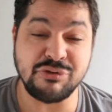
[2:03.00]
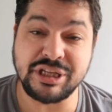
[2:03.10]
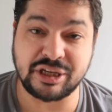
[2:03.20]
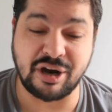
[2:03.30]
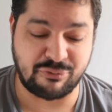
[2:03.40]
read
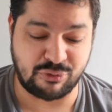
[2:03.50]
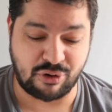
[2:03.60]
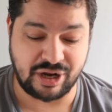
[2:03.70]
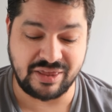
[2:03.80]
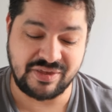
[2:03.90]
the cover,
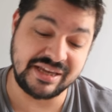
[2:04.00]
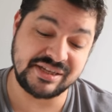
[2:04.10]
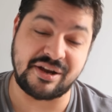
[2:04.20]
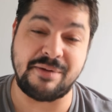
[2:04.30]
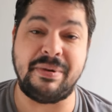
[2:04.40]
the
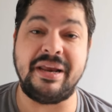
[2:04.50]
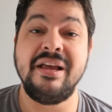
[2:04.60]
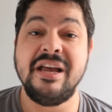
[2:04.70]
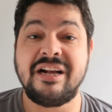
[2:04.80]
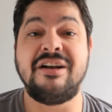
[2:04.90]
inside bit,
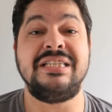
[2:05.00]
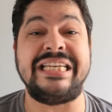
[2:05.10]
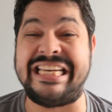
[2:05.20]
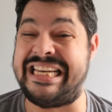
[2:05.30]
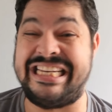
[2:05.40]
because
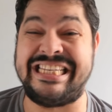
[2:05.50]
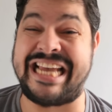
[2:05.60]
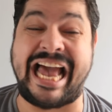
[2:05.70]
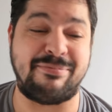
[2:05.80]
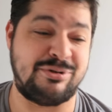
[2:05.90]
it is
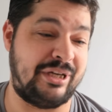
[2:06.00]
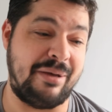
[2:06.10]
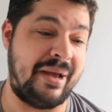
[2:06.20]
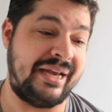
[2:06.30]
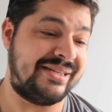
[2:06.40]
absolutely
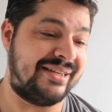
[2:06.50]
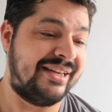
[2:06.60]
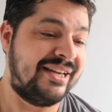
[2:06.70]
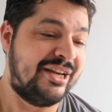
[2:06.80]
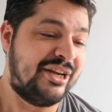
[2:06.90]
amazing.
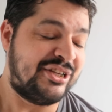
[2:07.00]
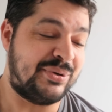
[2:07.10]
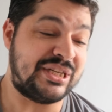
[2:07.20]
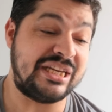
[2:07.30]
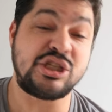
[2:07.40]
So
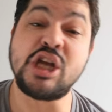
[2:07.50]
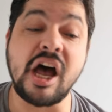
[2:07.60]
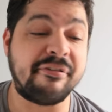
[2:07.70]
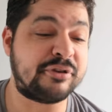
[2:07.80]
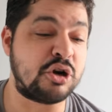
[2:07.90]
it says,
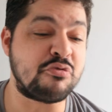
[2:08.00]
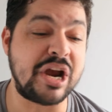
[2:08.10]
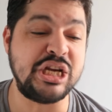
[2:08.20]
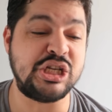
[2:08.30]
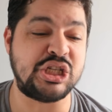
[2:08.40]
tough,
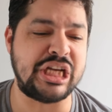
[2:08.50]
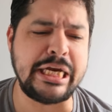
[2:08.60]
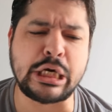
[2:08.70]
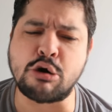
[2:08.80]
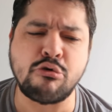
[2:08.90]
courageous,
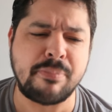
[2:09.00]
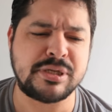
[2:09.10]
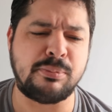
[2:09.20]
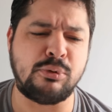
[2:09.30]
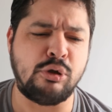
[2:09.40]

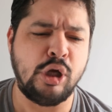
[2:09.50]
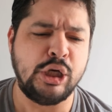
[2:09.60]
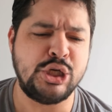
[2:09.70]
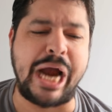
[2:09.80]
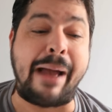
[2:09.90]
incorruptible
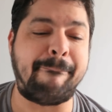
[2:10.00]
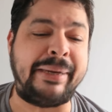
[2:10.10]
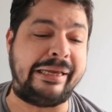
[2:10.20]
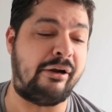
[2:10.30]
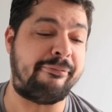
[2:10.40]

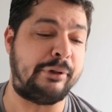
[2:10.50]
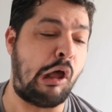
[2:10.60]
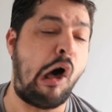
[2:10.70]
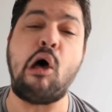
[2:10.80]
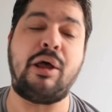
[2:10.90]
champion of
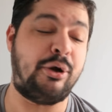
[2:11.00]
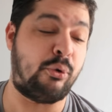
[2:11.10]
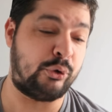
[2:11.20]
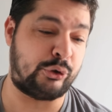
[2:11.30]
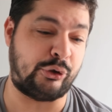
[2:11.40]
law and
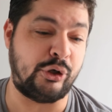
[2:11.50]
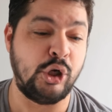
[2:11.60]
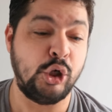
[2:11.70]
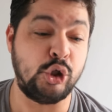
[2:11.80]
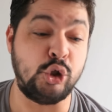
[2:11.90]
order.
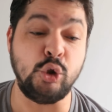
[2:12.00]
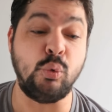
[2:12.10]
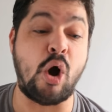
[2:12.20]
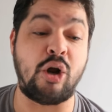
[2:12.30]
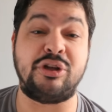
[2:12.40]
You
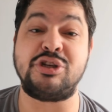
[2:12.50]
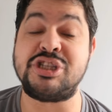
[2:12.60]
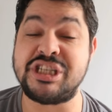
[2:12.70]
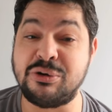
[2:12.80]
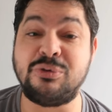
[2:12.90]
are the
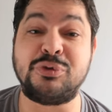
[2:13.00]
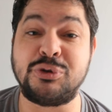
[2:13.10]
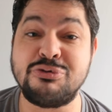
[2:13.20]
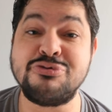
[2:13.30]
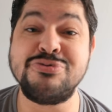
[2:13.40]
Silver
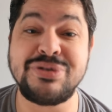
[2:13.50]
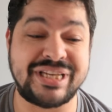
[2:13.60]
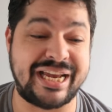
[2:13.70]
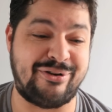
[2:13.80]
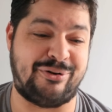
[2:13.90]

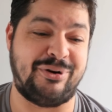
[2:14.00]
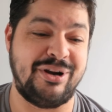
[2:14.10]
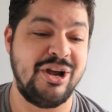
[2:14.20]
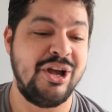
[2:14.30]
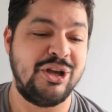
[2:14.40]
Crusader,
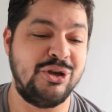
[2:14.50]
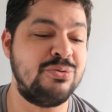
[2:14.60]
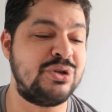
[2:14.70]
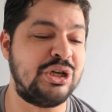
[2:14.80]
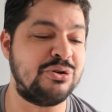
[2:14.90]

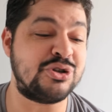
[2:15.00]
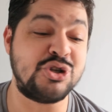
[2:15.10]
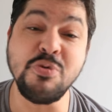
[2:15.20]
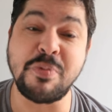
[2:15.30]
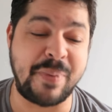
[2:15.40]
using your
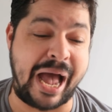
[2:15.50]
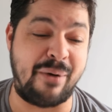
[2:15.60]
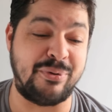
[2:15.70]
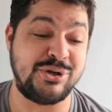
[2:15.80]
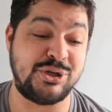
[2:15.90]

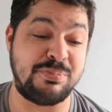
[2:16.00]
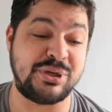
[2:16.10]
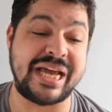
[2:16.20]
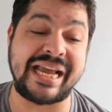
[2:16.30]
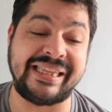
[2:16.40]
superpowers to
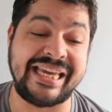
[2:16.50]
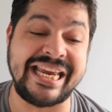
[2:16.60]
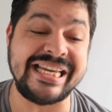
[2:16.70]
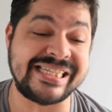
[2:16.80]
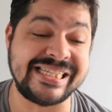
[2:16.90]
protect the
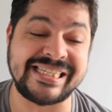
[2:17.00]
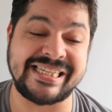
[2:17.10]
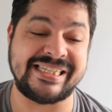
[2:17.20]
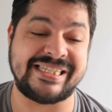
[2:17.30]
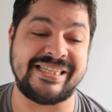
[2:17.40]
innocent
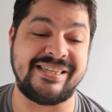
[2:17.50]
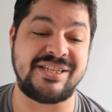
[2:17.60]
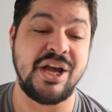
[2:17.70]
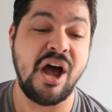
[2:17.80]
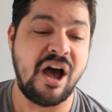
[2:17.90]
citizens
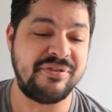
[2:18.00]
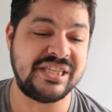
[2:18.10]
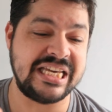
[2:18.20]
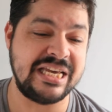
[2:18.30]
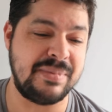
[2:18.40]
of
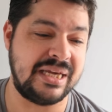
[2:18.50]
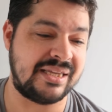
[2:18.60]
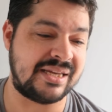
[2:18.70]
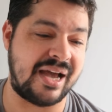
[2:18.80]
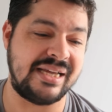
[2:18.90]
teeming
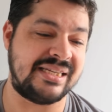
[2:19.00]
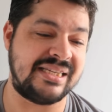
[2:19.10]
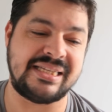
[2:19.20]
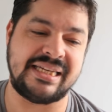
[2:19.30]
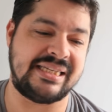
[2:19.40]
Titan
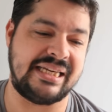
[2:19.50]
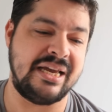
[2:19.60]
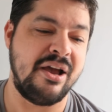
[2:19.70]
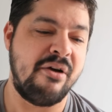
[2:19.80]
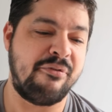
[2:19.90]
City
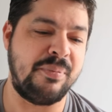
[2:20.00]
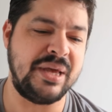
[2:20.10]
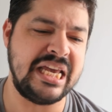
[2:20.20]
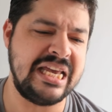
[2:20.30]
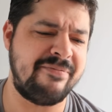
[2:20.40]
from the
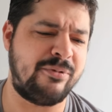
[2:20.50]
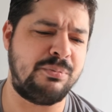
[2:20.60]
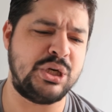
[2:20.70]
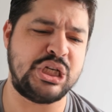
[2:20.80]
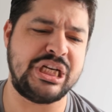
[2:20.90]
evil
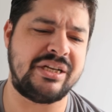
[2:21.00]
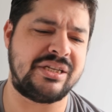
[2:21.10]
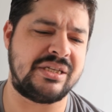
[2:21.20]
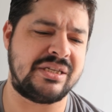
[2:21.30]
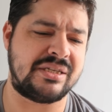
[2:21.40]

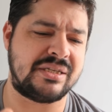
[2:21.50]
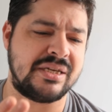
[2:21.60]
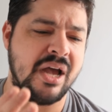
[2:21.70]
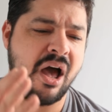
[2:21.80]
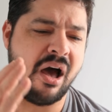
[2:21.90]
machinicists
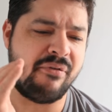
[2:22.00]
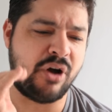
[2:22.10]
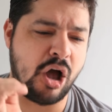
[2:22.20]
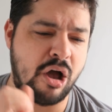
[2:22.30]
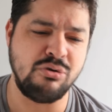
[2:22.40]
of a
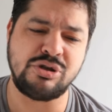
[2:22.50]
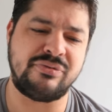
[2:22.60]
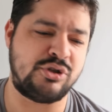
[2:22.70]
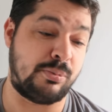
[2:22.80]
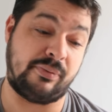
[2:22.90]
host of
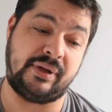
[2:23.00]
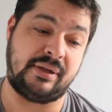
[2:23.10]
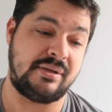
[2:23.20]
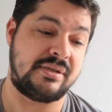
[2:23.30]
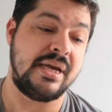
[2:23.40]

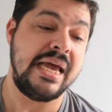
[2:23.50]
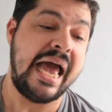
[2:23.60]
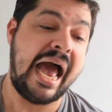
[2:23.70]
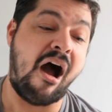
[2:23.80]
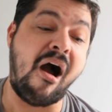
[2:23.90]
supervillains.
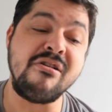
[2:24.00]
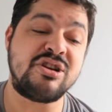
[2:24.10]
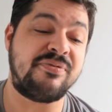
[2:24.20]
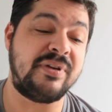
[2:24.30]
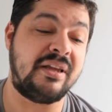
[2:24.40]

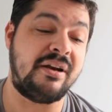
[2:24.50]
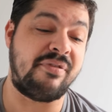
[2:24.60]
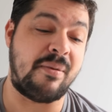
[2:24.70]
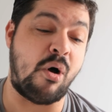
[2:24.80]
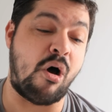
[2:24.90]
Arch-villain of
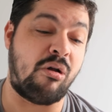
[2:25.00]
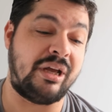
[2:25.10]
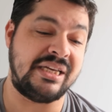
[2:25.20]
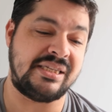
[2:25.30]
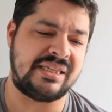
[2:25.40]
them all
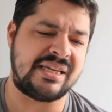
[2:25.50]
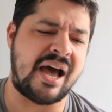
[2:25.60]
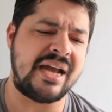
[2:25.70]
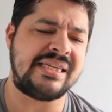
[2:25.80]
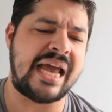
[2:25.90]
is the
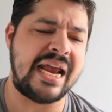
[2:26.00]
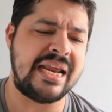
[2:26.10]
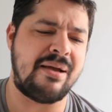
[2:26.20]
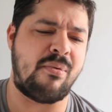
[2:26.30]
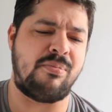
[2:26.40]

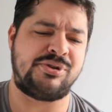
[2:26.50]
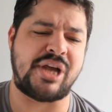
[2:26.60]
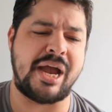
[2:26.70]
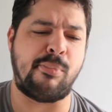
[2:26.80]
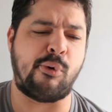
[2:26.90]
titanium
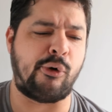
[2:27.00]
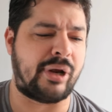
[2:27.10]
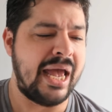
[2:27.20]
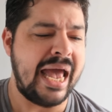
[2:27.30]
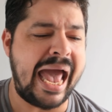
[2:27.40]
cyborg,
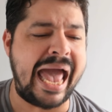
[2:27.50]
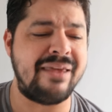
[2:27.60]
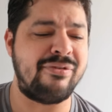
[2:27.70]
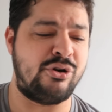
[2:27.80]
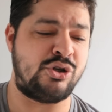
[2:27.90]
head
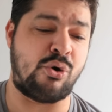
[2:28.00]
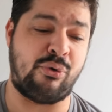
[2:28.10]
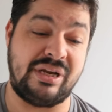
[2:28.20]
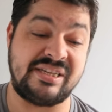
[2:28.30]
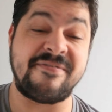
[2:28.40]
of the
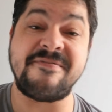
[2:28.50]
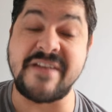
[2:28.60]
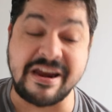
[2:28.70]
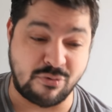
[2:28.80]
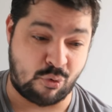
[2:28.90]
notorious
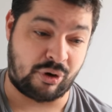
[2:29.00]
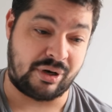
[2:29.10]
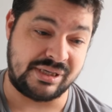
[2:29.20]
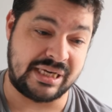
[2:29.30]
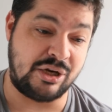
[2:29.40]
Fear
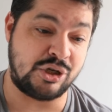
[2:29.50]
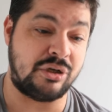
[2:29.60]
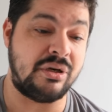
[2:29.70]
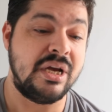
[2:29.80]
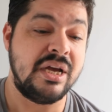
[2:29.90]
Organization.